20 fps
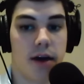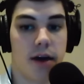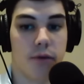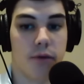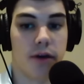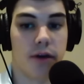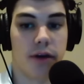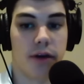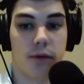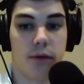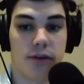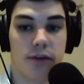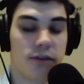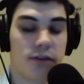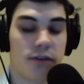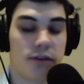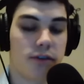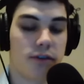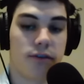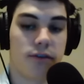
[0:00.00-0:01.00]
really it
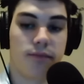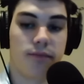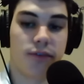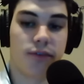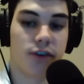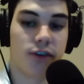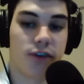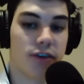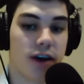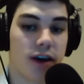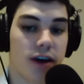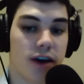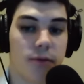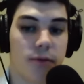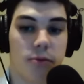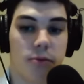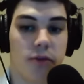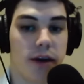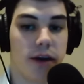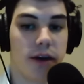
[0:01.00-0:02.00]
was just a couple
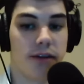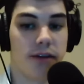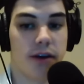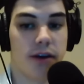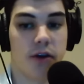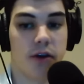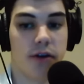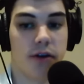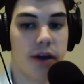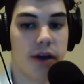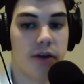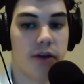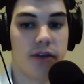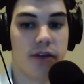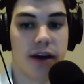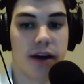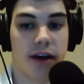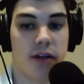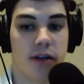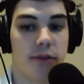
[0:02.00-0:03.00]
plays here and there for
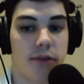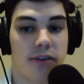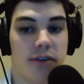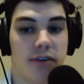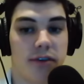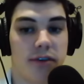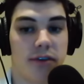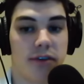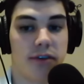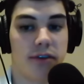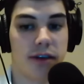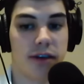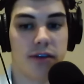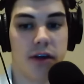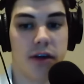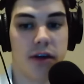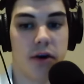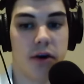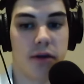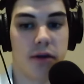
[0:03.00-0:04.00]
that Clemson defense,
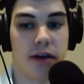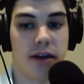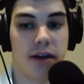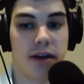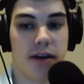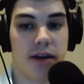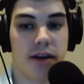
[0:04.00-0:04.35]
though, that